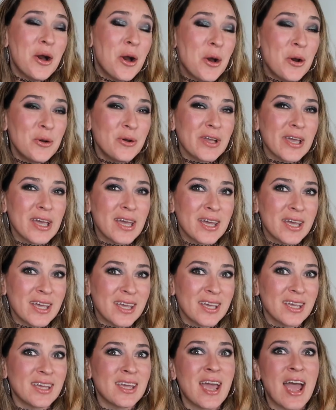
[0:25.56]

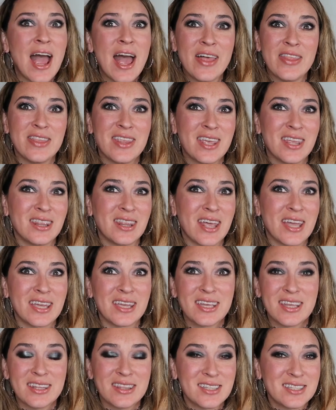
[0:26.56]
okay, and then
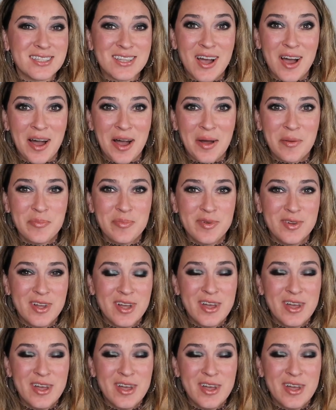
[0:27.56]
like the top